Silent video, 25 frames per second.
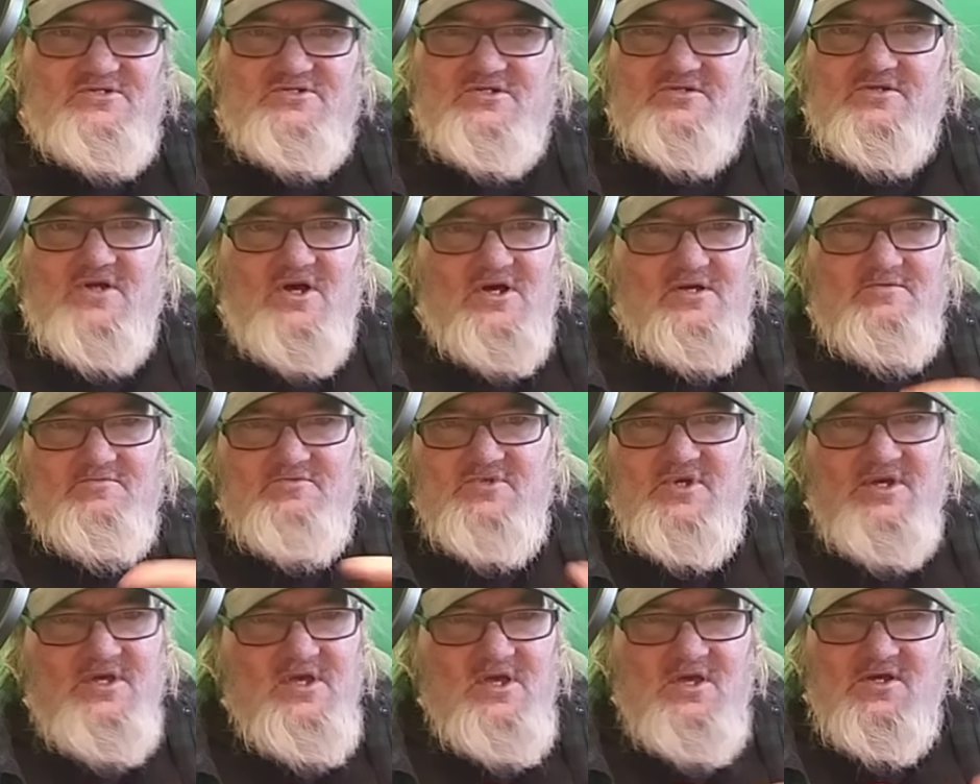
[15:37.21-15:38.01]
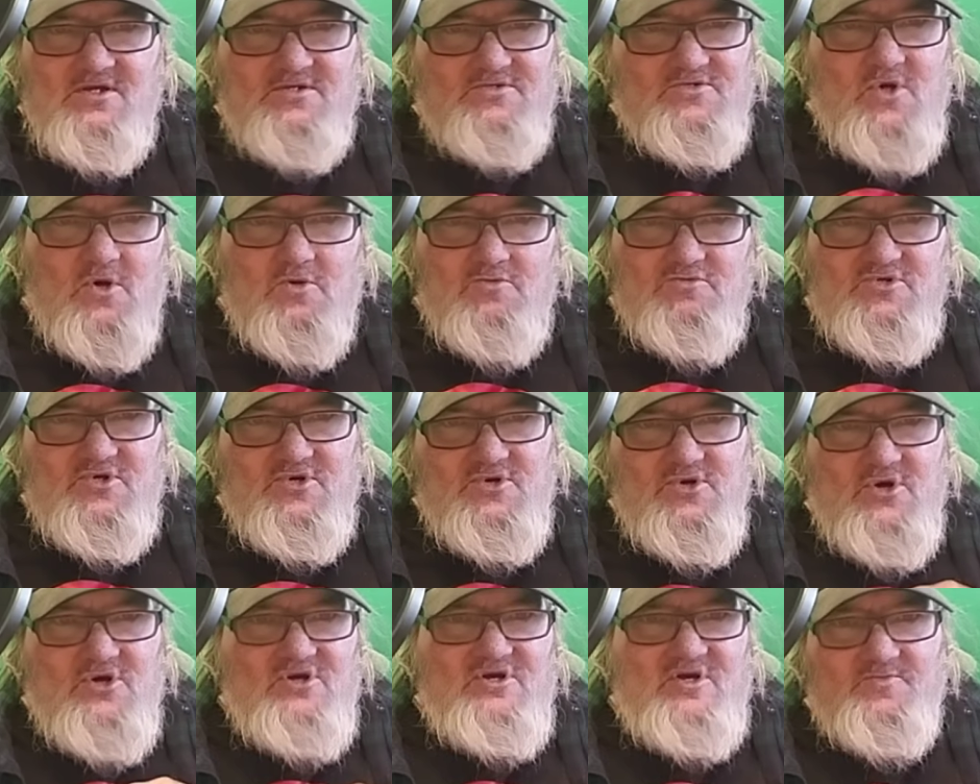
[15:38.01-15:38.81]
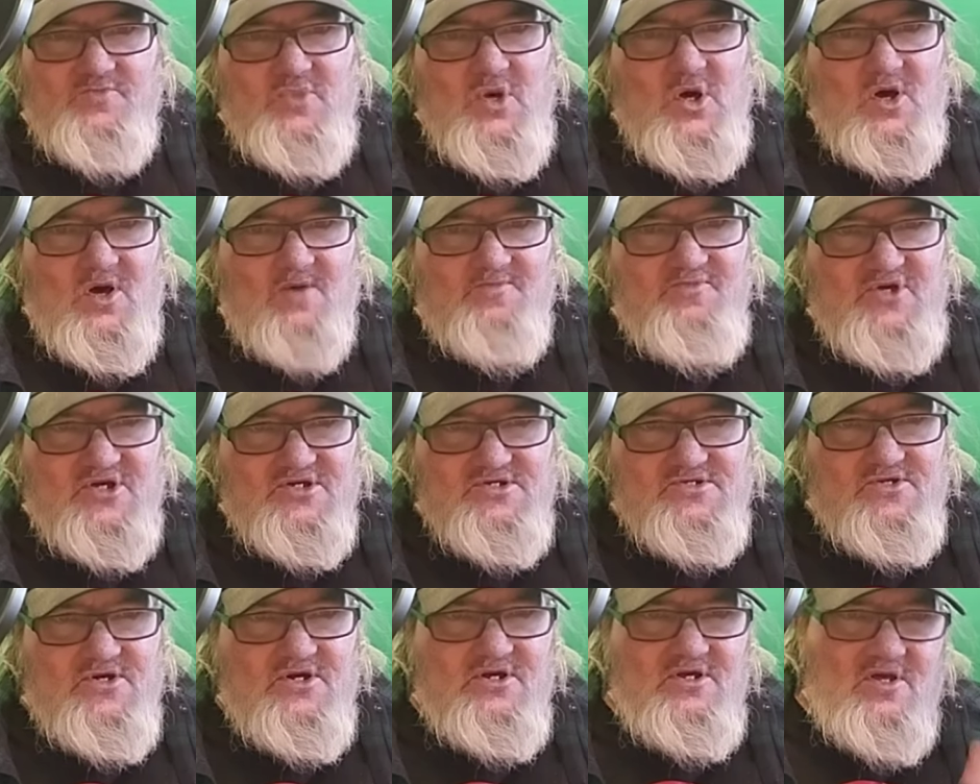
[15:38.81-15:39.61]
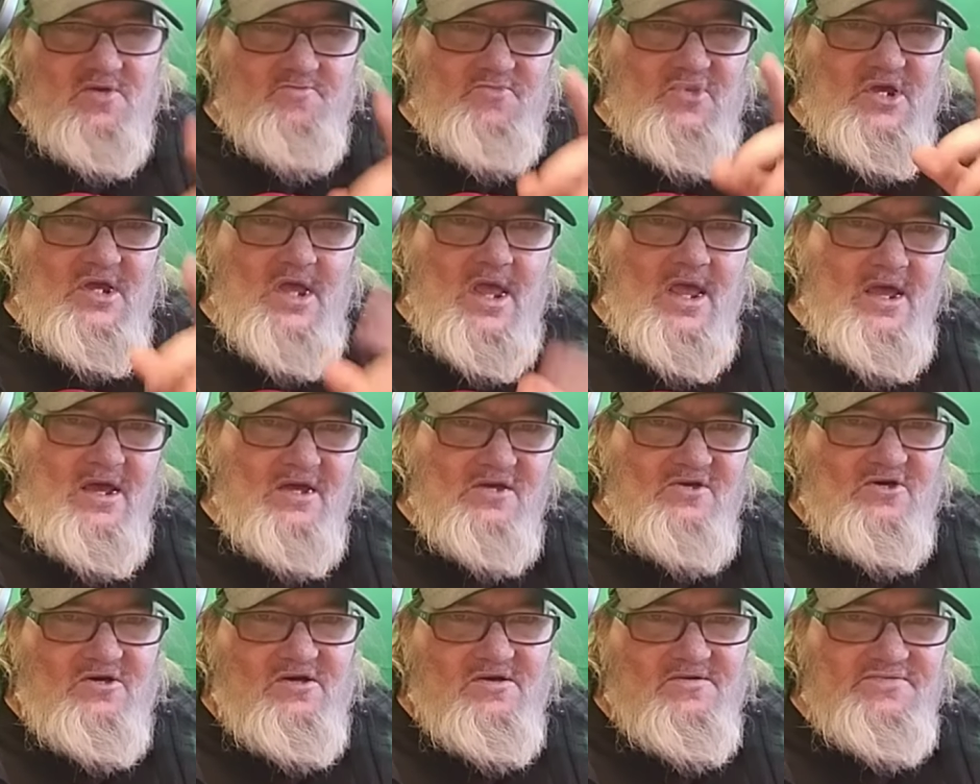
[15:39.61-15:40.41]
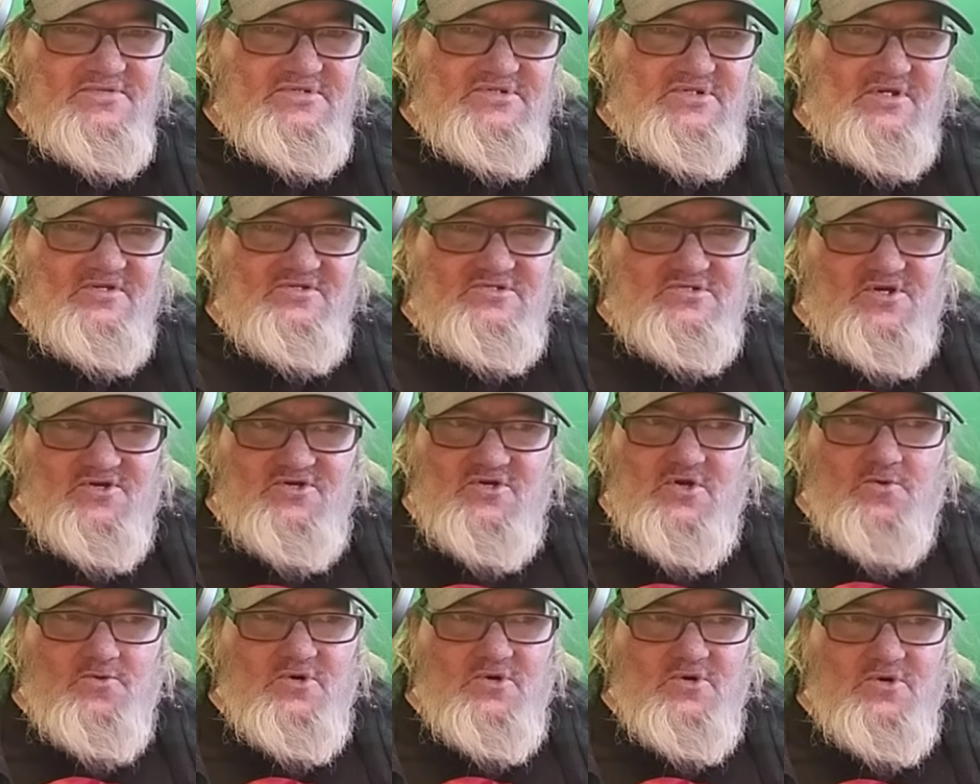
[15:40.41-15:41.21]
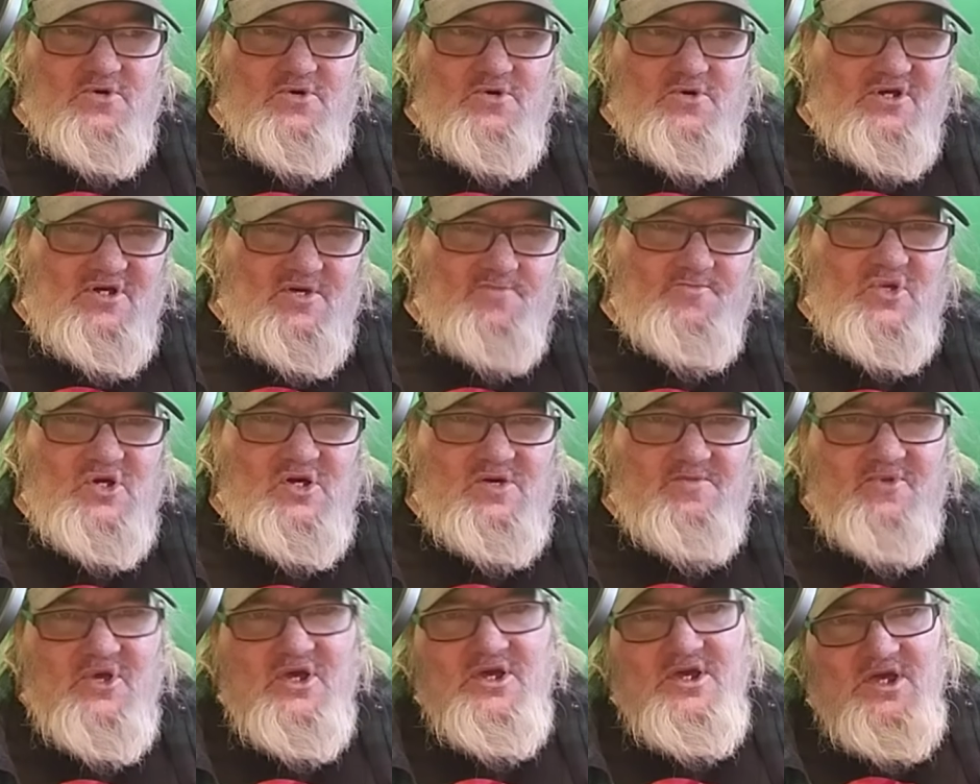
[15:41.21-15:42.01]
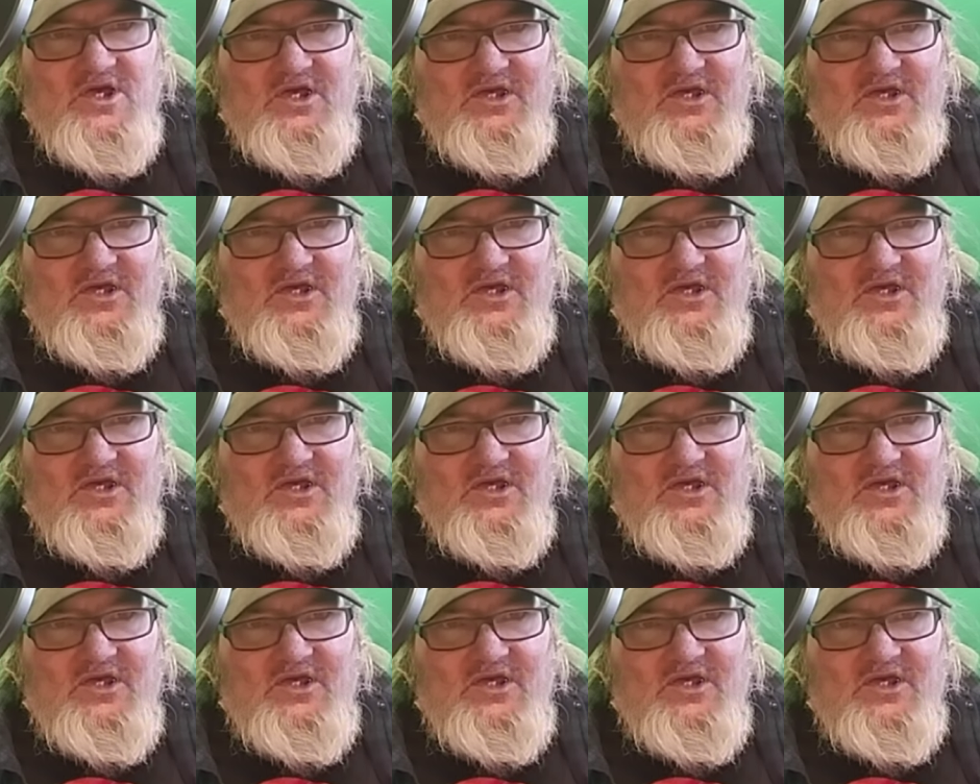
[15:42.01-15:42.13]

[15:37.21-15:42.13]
Do not don't hook them up because they're going to be handcuffs. So you don't want to hook them up.